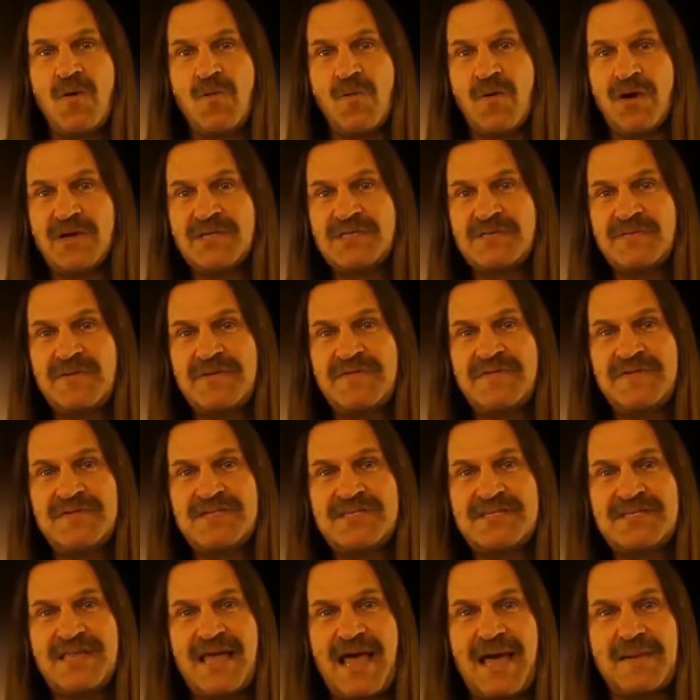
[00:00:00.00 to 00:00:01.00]
Once we've
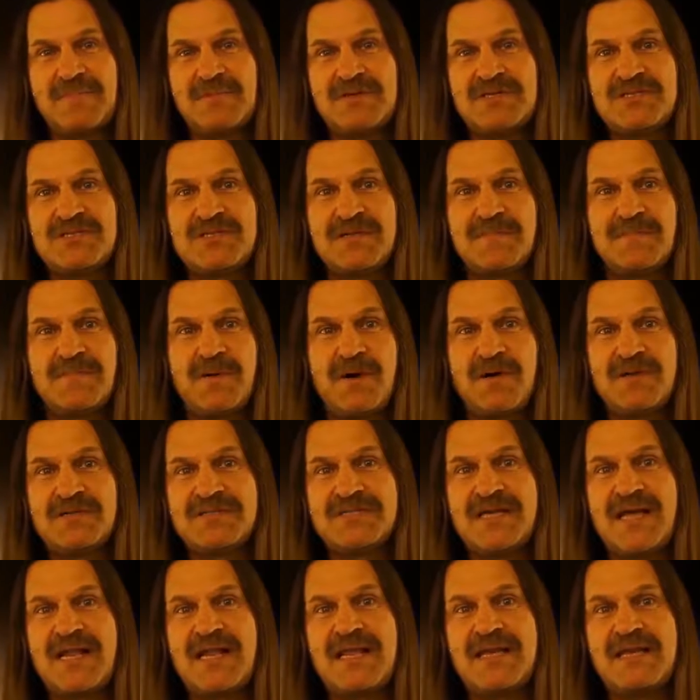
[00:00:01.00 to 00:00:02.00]
established the
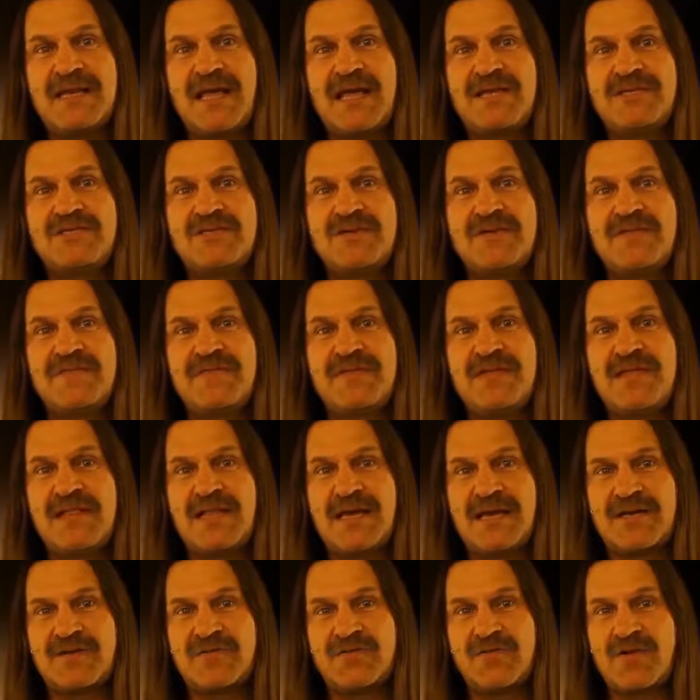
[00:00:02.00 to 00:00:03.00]
pulsating nature of the
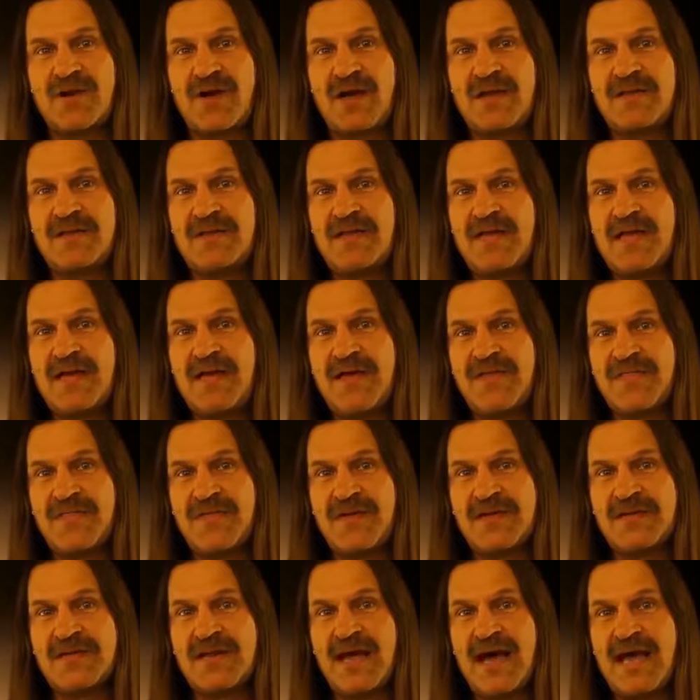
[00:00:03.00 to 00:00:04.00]
electron,
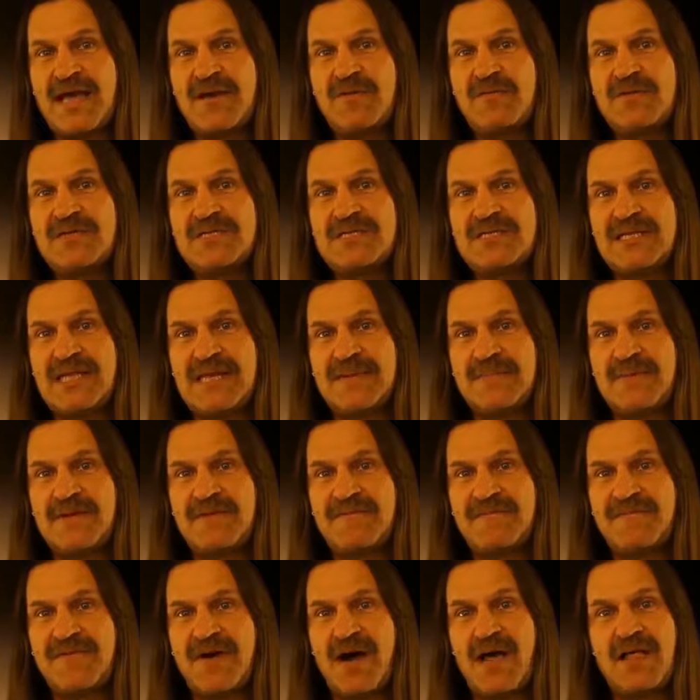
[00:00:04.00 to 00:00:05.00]
the Nyquist
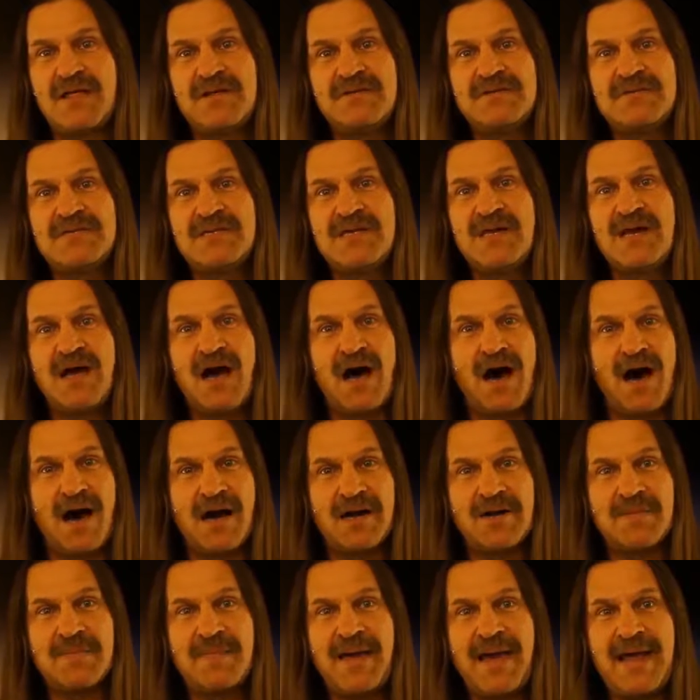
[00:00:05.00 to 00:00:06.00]
limit follows
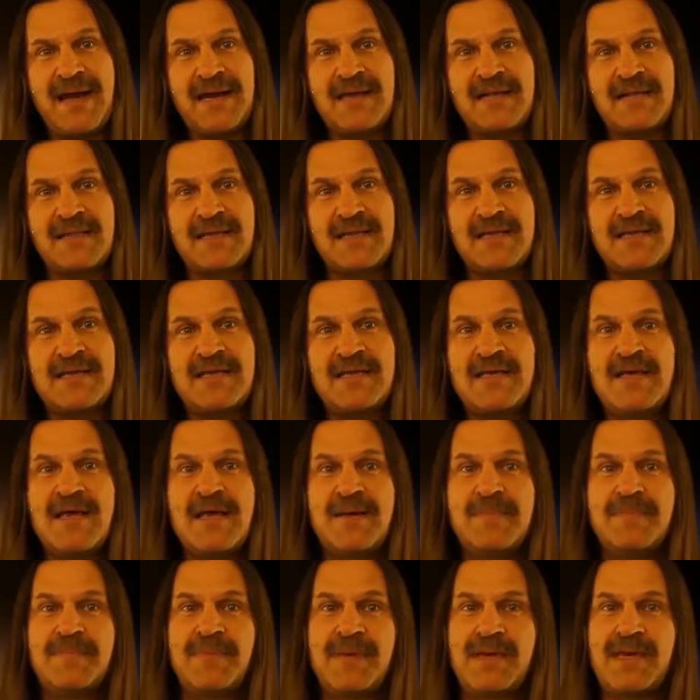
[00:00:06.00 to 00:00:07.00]
automatically,
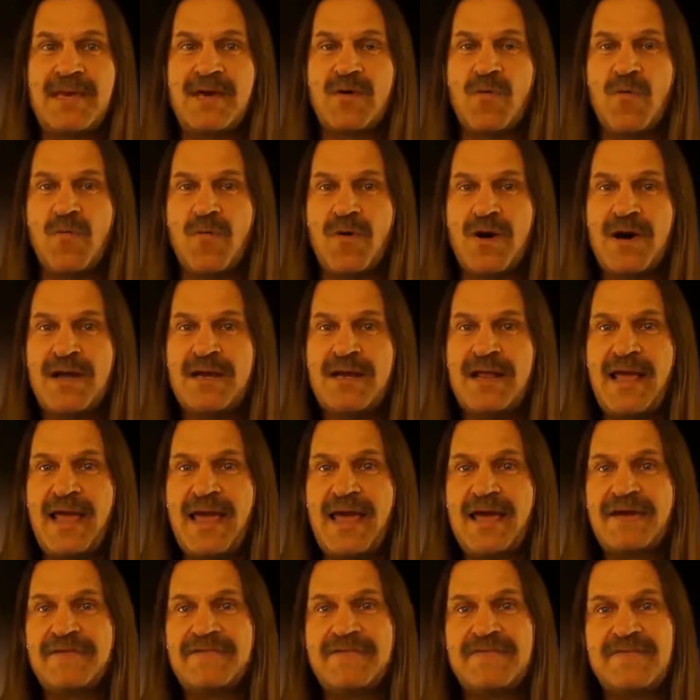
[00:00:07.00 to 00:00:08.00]
being
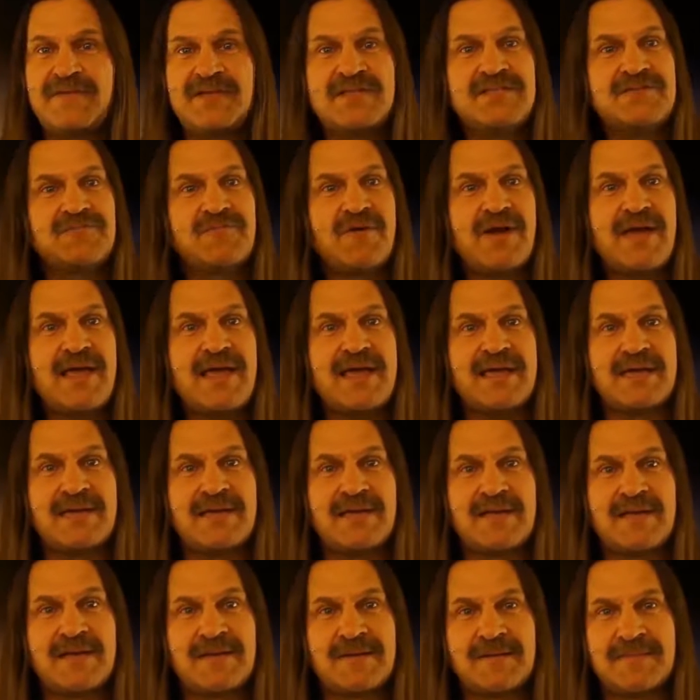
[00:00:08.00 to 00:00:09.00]
1/2 of its
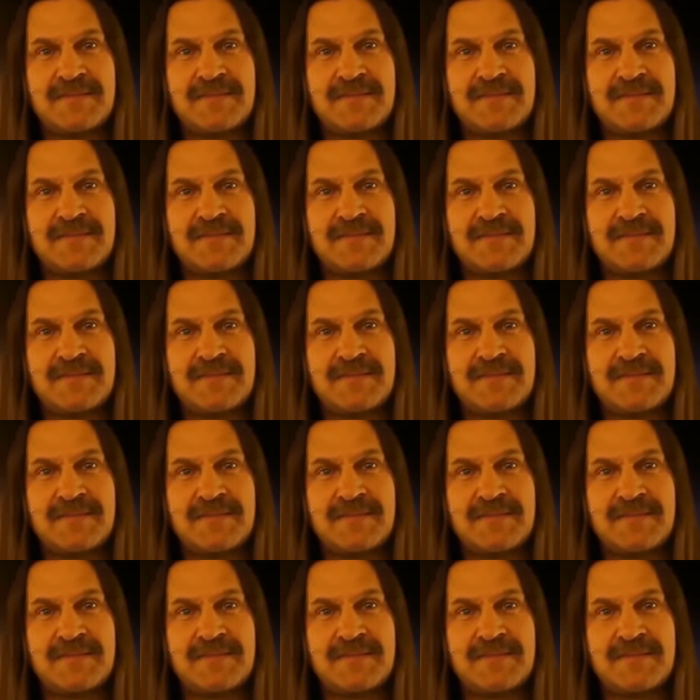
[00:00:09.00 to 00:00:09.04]
rate.